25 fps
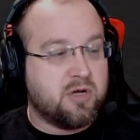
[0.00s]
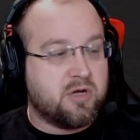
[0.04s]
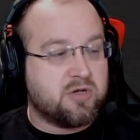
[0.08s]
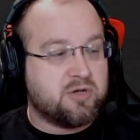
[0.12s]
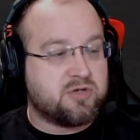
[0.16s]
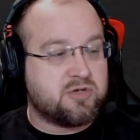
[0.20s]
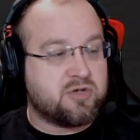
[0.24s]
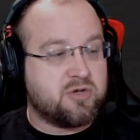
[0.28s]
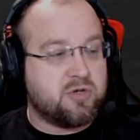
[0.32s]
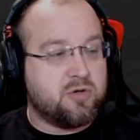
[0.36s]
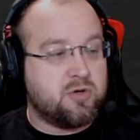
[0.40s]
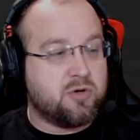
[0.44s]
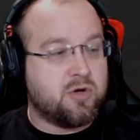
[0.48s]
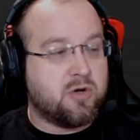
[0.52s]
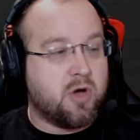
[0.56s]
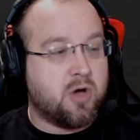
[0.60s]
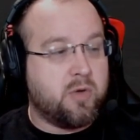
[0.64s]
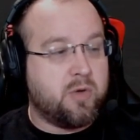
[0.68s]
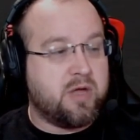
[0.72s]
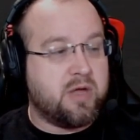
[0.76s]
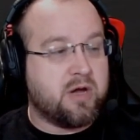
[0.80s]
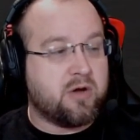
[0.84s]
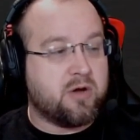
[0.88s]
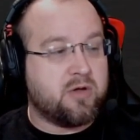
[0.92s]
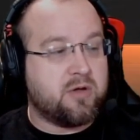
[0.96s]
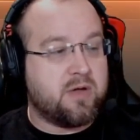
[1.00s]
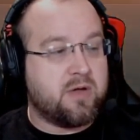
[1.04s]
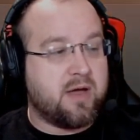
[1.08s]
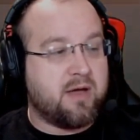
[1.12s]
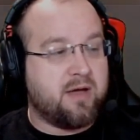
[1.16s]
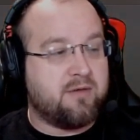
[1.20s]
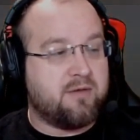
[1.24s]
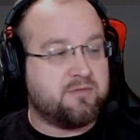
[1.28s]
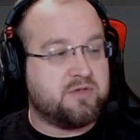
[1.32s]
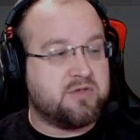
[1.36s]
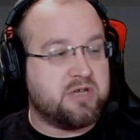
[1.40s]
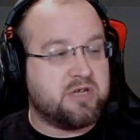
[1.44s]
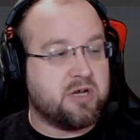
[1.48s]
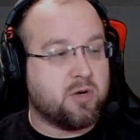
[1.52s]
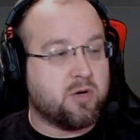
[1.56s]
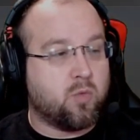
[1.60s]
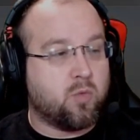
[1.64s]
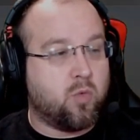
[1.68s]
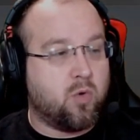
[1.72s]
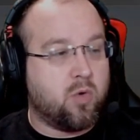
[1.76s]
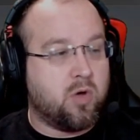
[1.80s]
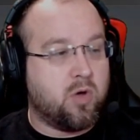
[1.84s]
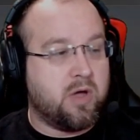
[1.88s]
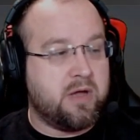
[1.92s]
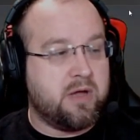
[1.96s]
So you go here, you have tier
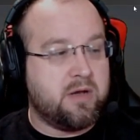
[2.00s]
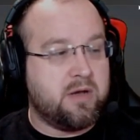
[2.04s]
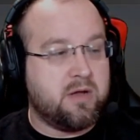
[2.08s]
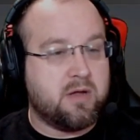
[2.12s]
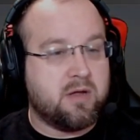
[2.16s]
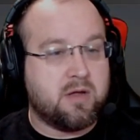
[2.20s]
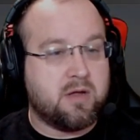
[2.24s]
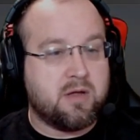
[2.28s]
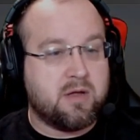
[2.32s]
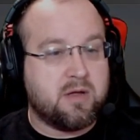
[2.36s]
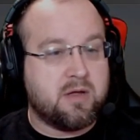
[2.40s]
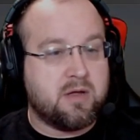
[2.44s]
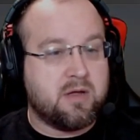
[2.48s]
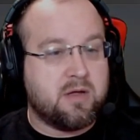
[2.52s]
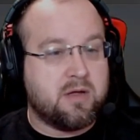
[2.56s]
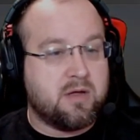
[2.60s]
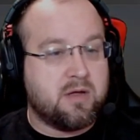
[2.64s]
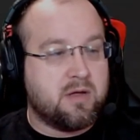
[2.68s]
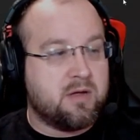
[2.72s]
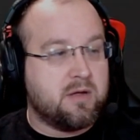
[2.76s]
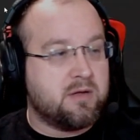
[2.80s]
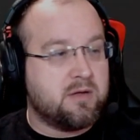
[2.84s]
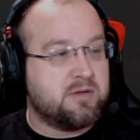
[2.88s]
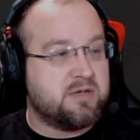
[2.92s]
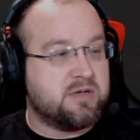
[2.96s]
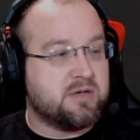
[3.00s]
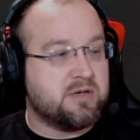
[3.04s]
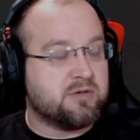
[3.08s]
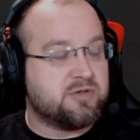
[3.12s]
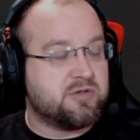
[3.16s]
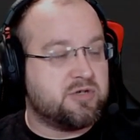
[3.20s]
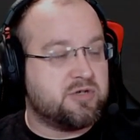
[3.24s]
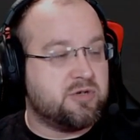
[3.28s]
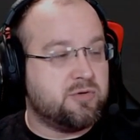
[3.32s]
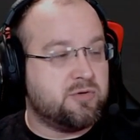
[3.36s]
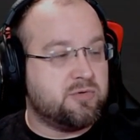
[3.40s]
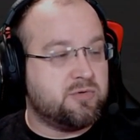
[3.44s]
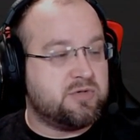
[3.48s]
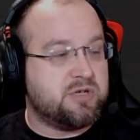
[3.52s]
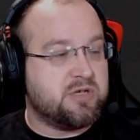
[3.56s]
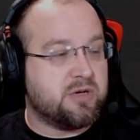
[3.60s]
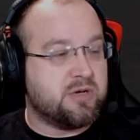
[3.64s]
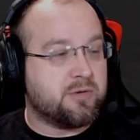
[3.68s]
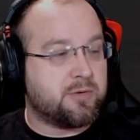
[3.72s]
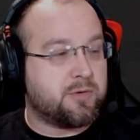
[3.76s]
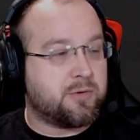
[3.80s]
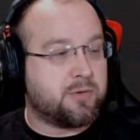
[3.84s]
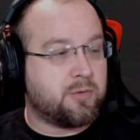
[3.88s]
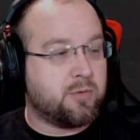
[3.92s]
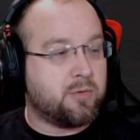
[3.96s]
1, tier 2,
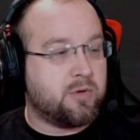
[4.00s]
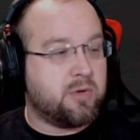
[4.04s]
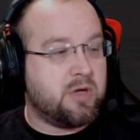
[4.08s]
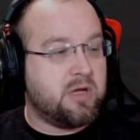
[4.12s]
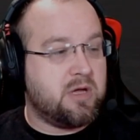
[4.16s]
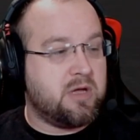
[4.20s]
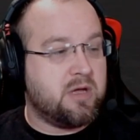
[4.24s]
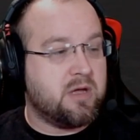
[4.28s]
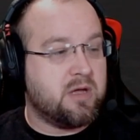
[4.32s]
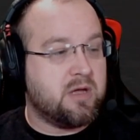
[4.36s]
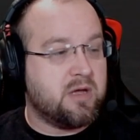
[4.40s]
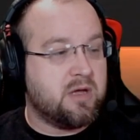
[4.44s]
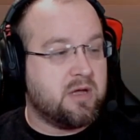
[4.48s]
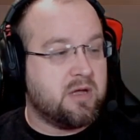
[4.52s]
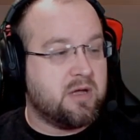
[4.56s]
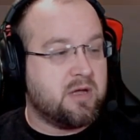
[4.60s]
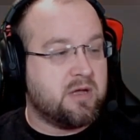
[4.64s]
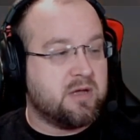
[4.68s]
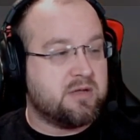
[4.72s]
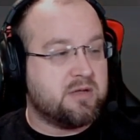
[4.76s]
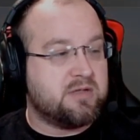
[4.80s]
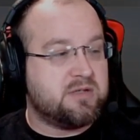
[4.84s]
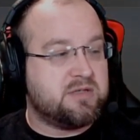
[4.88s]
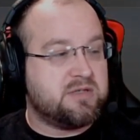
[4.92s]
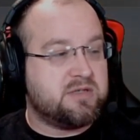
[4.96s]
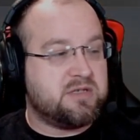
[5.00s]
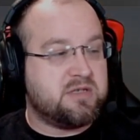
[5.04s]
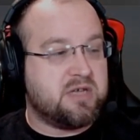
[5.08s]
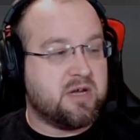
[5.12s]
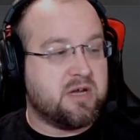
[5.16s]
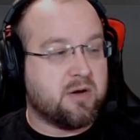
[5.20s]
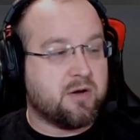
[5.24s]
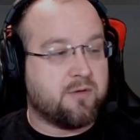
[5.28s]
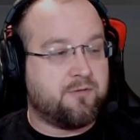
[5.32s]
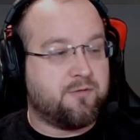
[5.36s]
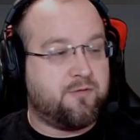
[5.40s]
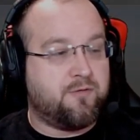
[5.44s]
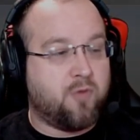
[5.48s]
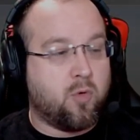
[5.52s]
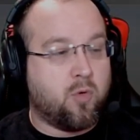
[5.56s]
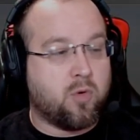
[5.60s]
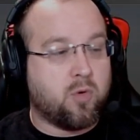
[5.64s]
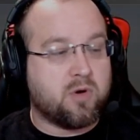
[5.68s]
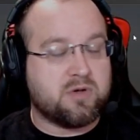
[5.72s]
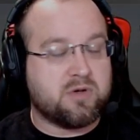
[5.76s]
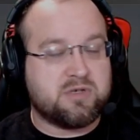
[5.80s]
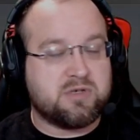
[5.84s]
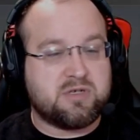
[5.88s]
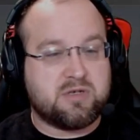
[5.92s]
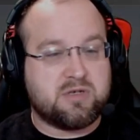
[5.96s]
tier 3, tier
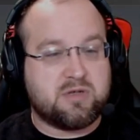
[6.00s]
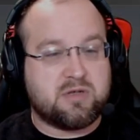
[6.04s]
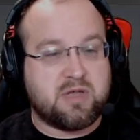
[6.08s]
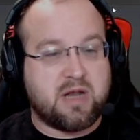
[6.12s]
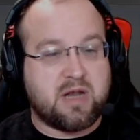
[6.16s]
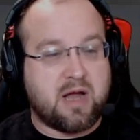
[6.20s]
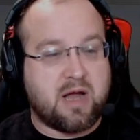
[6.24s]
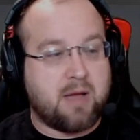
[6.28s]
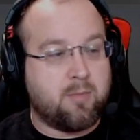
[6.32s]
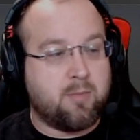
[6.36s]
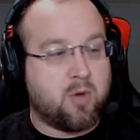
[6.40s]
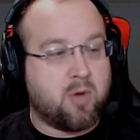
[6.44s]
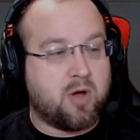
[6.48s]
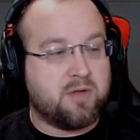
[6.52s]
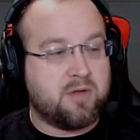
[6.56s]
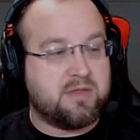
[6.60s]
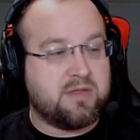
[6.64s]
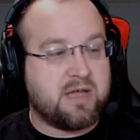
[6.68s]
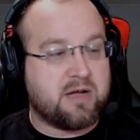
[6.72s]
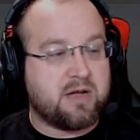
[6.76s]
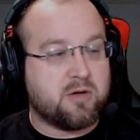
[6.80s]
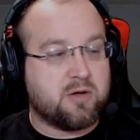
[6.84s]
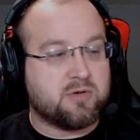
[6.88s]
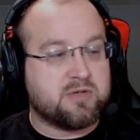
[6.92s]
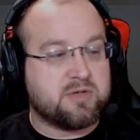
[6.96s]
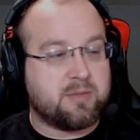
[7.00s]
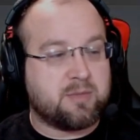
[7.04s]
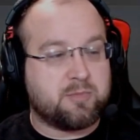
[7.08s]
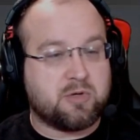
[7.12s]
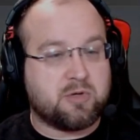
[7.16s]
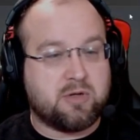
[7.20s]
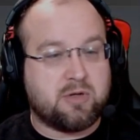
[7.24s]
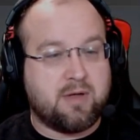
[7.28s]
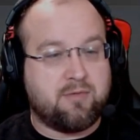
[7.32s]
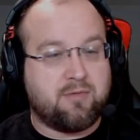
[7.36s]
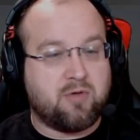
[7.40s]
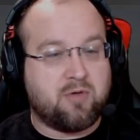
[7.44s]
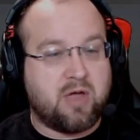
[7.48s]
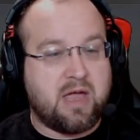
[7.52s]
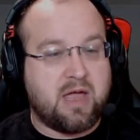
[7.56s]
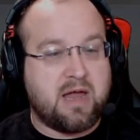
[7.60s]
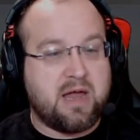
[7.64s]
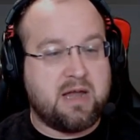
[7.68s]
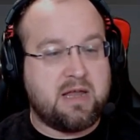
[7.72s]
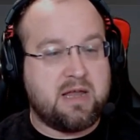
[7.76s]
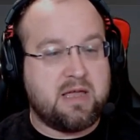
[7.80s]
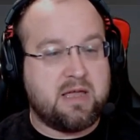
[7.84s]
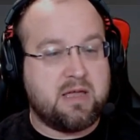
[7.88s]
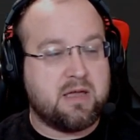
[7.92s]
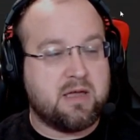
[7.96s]
4s that I'm on, that goes up to level
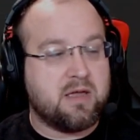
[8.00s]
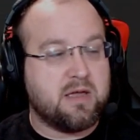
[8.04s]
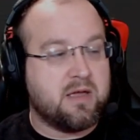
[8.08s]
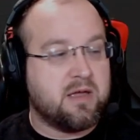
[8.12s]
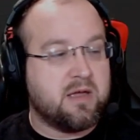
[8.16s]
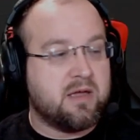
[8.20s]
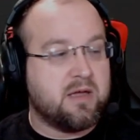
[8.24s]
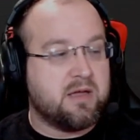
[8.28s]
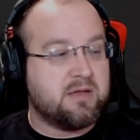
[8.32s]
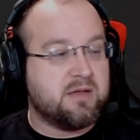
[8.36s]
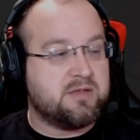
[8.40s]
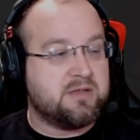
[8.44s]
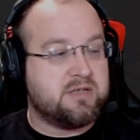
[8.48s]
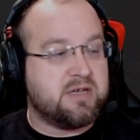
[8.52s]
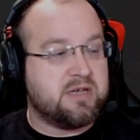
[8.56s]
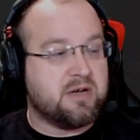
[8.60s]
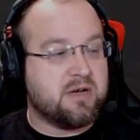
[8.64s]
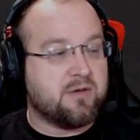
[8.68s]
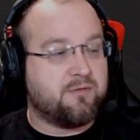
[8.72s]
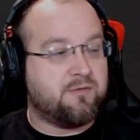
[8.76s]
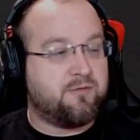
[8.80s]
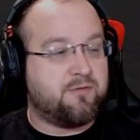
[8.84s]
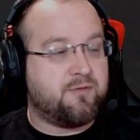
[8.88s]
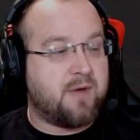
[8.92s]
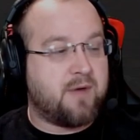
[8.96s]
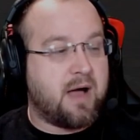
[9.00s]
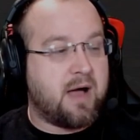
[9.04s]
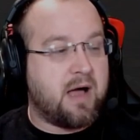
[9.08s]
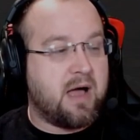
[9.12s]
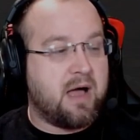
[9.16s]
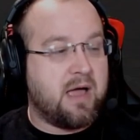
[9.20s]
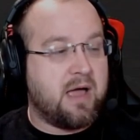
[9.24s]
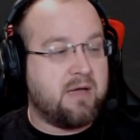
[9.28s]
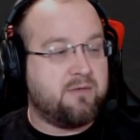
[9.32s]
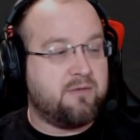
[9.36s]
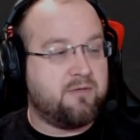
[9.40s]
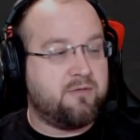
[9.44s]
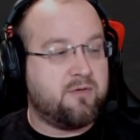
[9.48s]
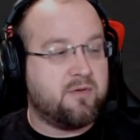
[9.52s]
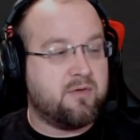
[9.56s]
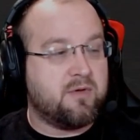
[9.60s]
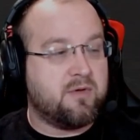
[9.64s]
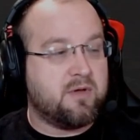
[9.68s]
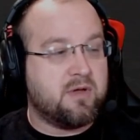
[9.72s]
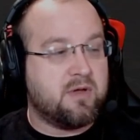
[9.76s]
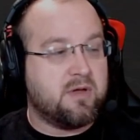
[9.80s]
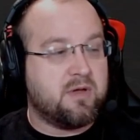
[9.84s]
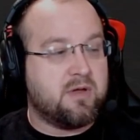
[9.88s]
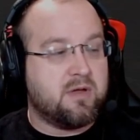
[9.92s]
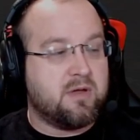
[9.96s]
80, tier 5,
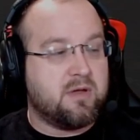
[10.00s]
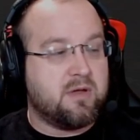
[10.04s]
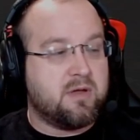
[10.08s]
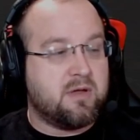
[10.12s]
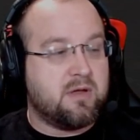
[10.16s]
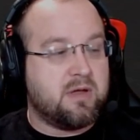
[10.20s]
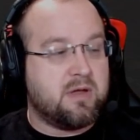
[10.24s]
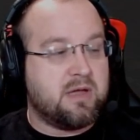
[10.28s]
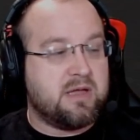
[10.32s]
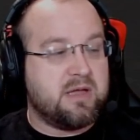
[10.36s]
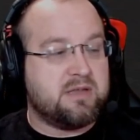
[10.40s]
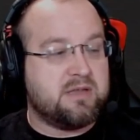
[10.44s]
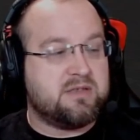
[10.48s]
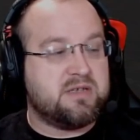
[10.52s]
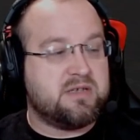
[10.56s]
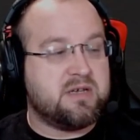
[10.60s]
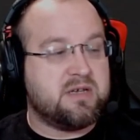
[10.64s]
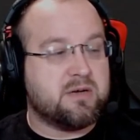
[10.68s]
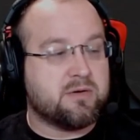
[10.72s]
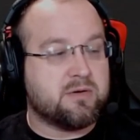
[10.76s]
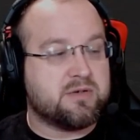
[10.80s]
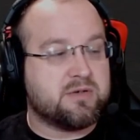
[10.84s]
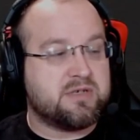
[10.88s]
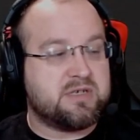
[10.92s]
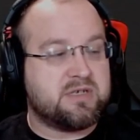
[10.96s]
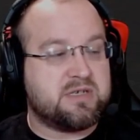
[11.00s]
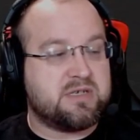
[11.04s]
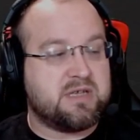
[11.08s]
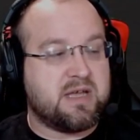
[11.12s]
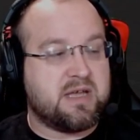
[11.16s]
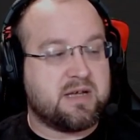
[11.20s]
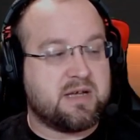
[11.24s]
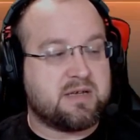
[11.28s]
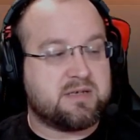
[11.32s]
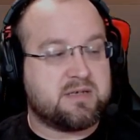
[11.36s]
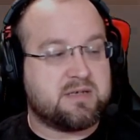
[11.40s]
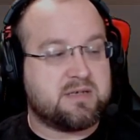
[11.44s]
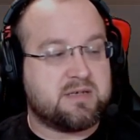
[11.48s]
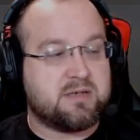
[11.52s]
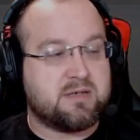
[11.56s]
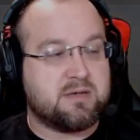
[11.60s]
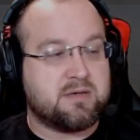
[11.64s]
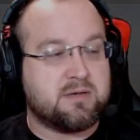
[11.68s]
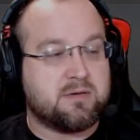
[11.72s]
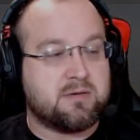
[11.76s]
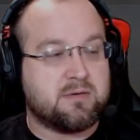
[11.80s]
and tier 6